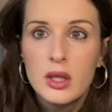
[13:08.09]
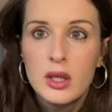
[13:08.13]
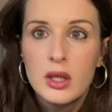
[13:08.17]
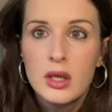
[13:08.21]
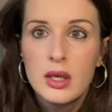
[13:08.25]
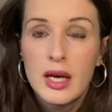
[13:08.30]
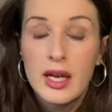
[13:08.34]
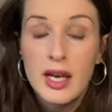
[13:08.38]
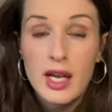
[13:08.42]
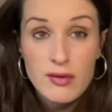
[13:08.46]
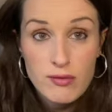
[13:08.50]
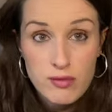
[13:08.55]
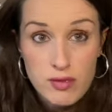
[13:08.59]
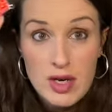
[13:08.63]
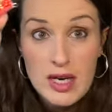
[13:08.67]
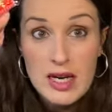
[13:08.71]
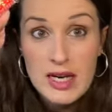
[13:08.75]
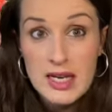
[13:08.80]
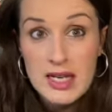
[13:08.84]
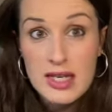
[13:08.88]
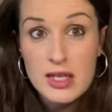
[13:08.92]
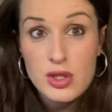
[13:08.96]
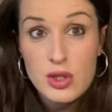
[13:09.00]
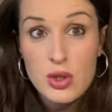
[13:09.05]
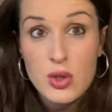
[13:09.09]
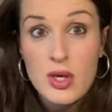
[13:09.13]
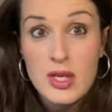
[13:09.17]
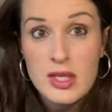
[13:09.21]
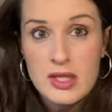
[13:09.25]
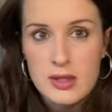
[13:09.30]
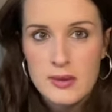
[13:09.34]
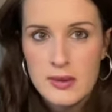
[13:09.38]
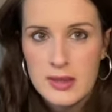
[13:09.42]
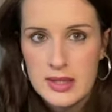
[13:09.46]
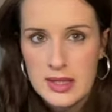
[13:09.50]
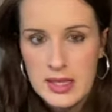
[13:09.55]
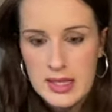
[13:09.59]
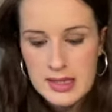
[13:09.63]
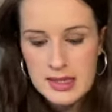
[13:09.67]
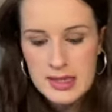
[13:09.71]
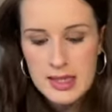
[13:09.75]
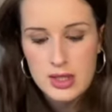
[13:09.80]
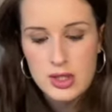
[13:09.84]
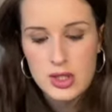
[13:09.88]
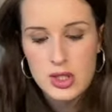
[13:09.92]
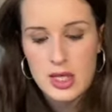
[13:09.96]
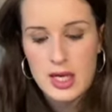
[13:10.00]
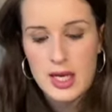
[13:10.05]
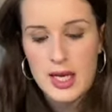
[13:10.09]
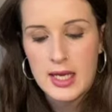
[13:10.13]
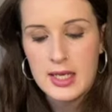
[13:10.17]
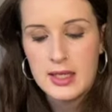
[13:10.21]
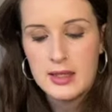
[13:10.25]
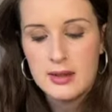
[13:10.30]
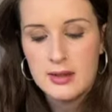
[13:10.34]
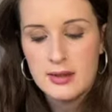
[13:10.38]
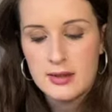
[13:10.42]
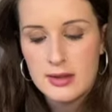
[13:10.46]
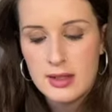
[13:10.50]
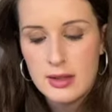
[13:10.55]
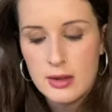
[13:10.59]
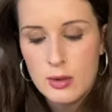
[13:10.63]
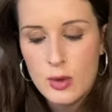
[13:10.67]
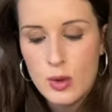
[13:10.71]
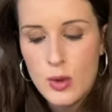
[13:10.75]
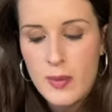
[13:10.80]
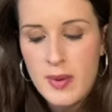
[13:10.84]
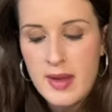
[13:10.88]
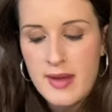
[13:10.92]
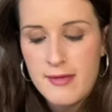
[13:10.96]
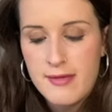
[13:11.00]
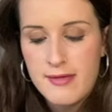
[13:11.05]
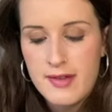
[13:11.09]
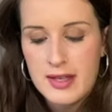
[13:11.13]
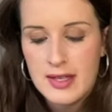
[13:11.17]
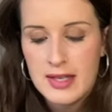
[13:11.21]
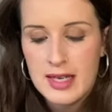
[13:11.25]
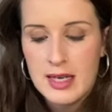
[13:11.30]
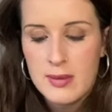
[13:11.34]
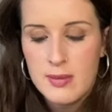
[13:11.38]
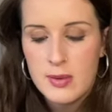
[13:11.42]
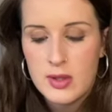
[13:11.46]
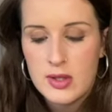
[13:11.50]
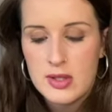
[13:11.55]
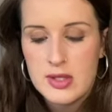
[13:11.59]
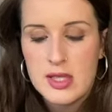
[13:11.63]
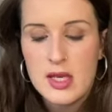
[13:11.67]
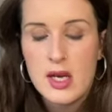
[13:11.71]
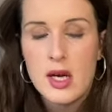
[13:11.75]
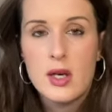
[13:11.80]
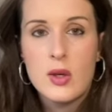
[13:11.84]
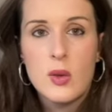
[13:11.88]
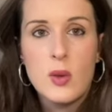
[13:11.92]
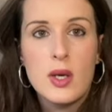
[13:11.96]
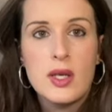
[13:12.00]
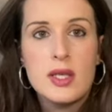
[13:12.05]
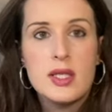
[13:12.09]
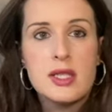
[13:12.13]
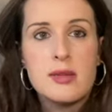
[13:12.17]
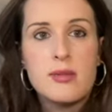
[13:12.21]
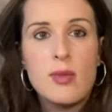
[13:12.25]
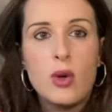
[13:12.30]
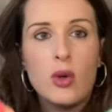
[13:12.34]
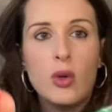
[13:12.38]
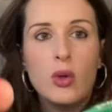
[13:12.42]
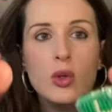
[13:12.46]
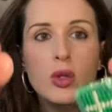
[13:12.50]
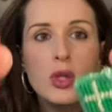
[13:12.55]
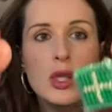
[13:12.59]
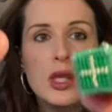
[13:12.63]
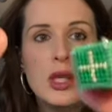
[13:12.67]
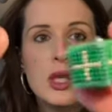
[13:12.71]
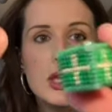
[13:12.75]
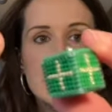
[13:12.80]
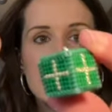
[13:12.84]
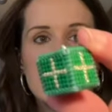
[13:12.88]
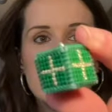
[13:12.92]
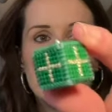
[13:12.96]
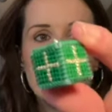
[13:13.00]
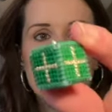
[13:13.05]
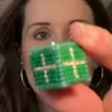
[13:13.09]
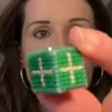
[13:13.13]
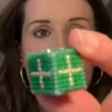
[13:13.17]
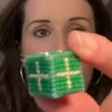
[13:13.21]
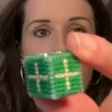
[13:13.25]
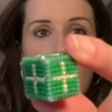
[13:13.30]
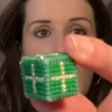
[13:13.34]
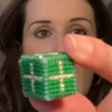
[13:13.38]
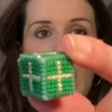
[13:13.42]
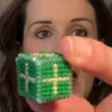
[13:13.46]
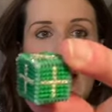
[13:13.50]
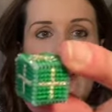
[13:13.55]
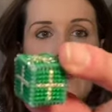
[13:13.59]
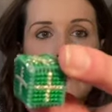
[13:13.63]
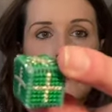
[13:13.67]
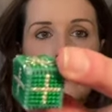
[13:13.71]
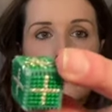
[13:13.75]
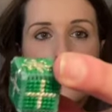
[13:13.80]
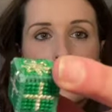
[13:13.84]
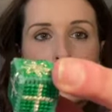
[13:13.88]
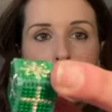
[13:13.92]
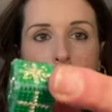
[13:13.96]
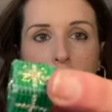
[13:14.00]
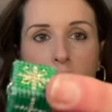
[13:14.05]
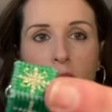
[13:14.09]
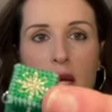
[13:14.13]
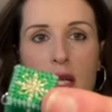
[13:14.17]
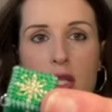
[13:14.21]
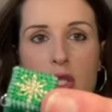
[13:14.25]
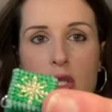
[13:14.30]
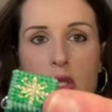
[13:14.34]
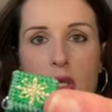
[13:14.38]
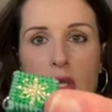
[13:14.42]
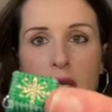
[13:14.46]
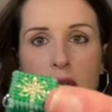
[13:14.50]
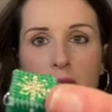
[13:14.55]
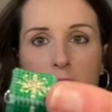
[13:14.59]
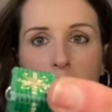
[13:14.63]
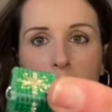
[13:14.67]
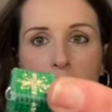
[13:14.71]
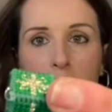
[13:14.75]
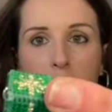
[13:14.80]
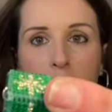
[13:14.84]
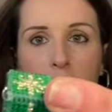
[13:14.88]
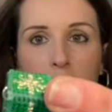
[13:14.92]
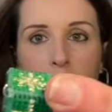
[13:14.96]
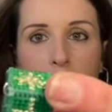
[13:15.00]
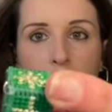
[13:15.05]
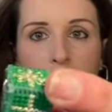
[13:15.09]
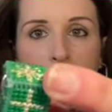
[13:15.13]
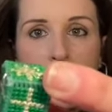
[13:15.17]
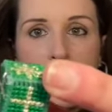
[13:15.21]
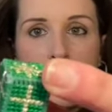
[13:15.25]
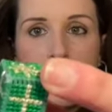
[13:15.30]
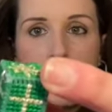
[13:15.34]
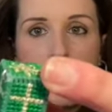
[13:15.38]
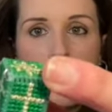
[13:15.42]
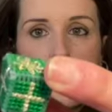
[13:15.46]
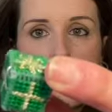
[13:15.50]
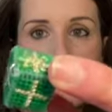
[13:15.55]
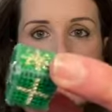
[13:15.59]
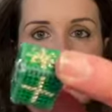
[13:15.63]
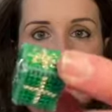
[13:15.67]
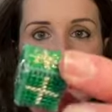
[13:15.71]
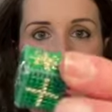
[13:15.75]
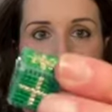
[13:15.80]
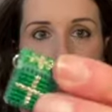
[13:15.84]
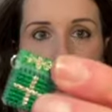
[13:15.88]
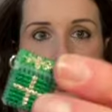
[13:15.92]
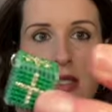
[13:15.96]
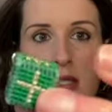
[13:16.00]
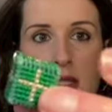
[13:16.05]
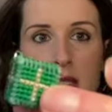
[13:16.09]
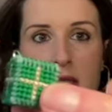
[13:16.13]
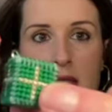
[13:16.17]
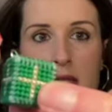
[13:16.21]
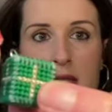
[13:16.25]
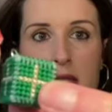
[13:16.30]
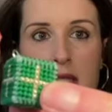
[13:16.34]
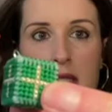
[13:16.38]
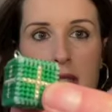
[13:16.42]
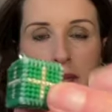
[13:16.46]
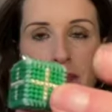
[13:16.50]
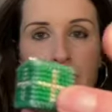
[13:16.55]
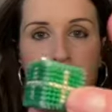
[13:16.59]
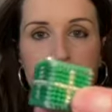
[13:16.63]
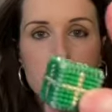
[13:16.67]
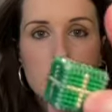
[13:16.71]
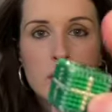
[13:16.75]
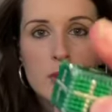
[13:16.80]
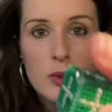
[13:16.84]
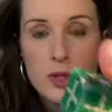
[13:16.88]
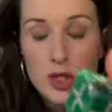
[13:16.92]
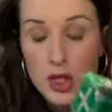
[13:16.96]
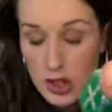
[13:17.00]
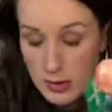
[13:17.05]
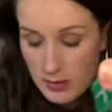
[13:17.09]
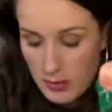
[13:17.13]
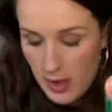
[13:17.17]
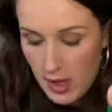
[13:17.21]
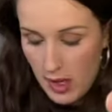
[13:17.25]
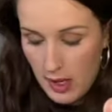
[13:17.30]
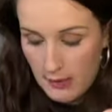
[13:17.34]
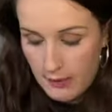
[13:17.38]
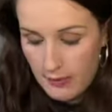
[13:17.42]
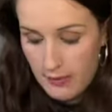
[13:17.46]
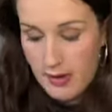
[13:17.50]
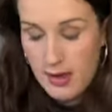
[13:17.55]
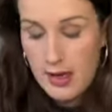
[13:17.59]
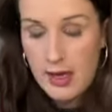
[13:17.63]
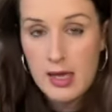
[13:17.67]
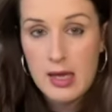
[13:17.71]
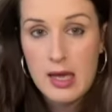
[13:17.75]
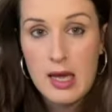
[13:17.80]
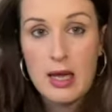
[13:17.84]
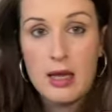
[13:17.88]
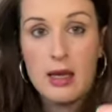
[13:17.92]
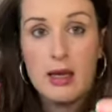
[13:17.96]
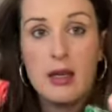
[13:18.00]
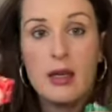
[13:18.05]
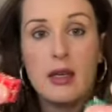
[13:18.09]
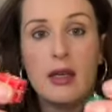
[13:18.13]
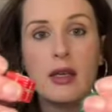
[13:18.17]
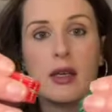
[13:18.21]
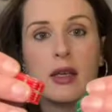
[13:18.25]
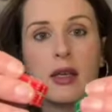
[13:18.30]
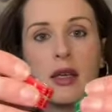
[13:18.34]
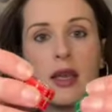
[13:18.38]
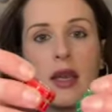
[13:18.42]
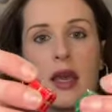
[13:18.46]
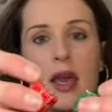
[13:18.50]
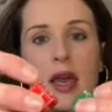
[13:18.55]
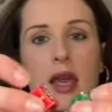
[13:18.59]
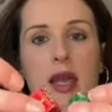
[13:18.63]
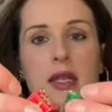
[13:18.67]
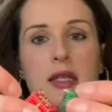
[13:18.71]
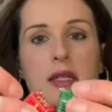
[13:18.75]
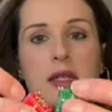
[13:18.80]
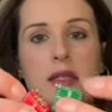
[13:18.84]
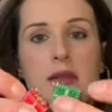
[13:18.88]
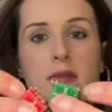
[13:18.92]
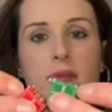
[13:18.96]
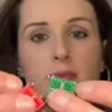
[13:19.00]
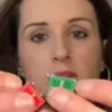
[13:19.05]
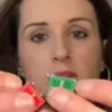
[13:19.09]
And I really enjoyed doing these actually. They were a bit fiddly because they are quite small, but created 2 little 3D presents, which is part of the kit.